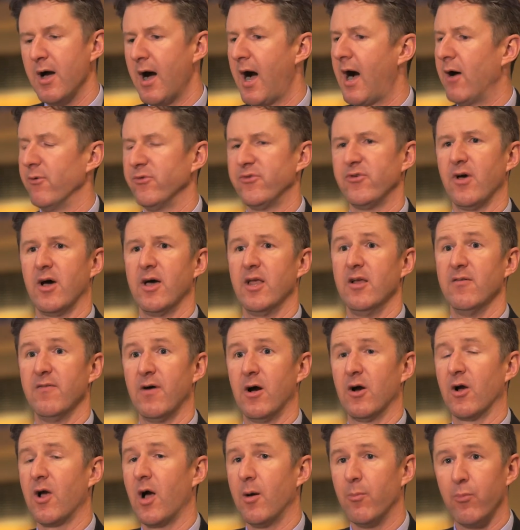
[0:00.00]
outside of
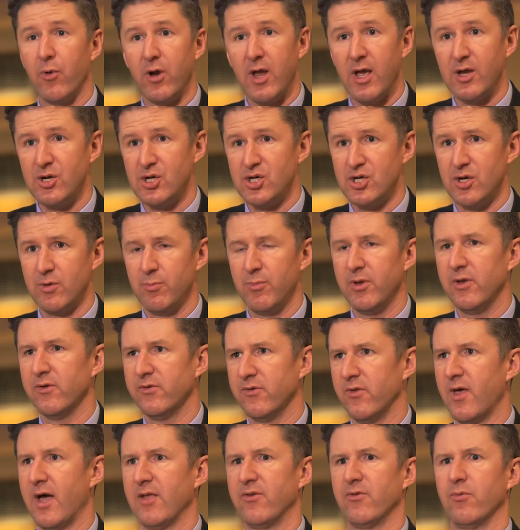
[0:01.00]
our comprehension,
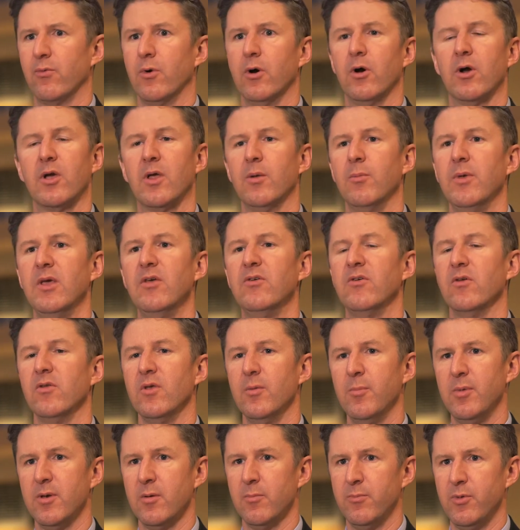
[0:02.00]
because that's where it can
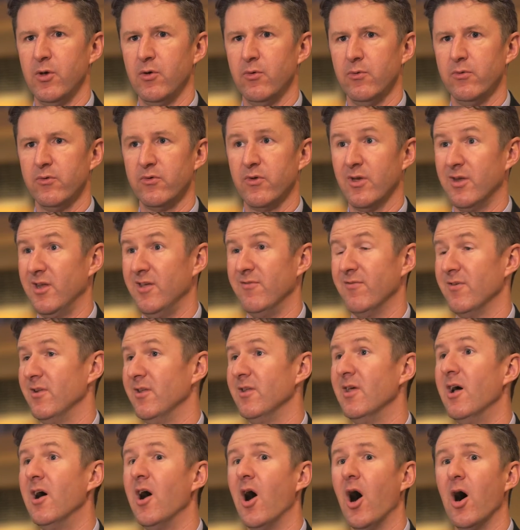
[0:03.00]
easily be abused, and
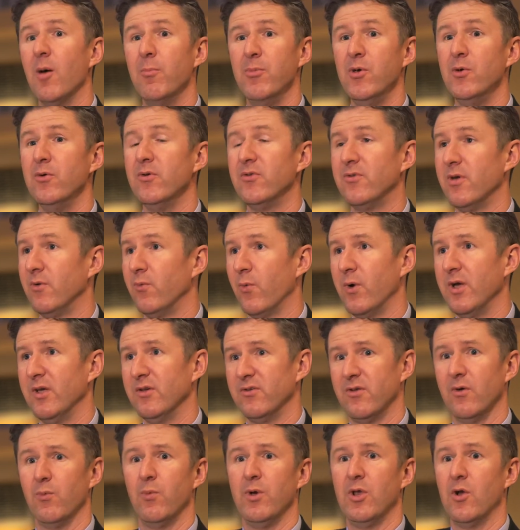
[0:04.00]
even abused in
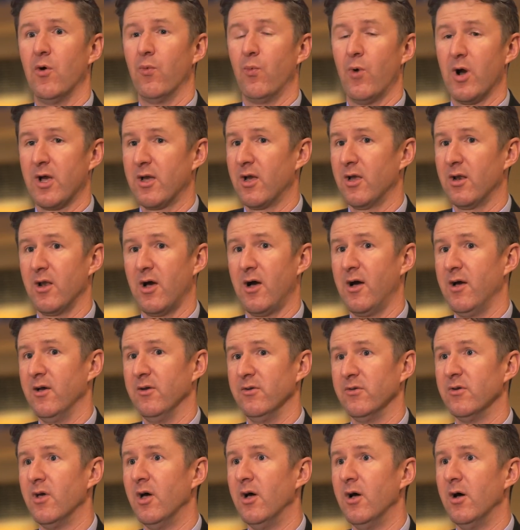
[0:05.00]
ways that we don't
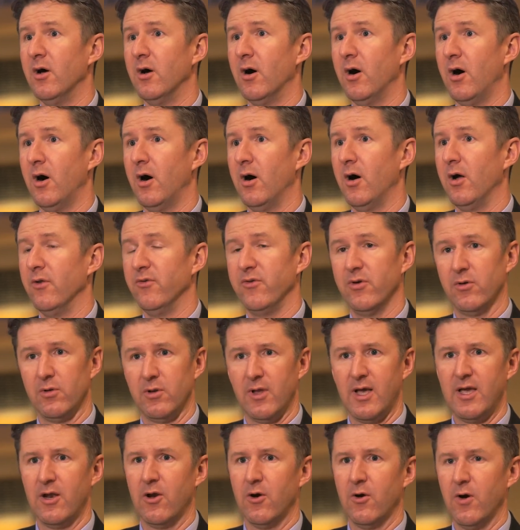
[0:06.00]
recognize until
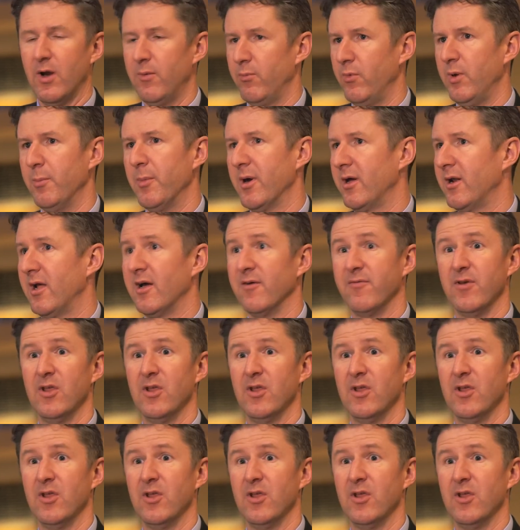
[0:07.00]
later, and we may not